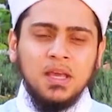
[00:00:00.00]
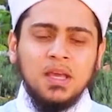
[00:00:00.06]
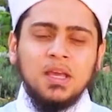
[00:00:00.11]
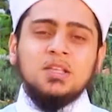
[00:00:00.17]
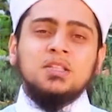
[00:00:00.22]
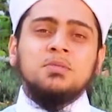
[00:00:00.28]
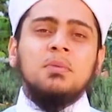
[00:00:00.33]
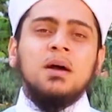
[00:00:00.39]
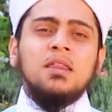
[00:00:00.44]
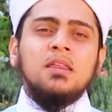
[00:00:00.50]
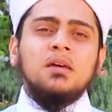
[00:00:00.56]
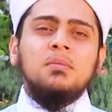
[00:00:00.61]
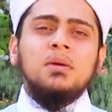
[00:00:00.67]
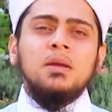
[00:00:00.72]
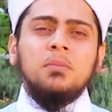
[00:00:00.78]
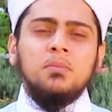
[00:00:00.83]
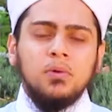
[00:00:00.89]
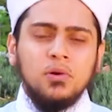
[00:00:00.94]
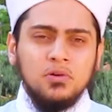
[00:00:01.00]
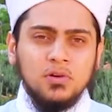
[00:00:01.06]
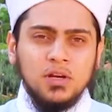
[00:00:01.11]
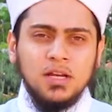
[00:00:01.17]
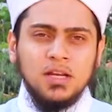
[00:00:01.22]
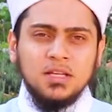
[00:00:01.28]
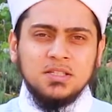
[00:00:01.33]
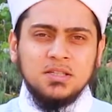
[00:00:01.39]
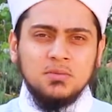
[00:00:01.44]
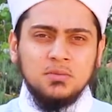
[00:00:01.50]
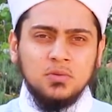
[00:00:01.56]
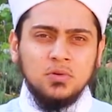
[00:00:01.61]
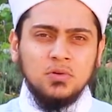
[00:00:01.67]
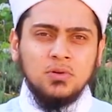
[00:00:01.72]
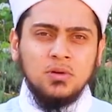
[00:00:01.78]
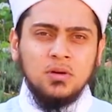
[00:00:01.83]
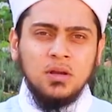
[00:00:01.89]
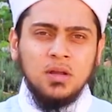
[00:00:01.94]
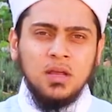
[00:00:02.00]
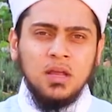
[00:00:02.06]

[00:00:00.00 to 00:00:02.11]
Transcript: his mother being portrayed as the moon,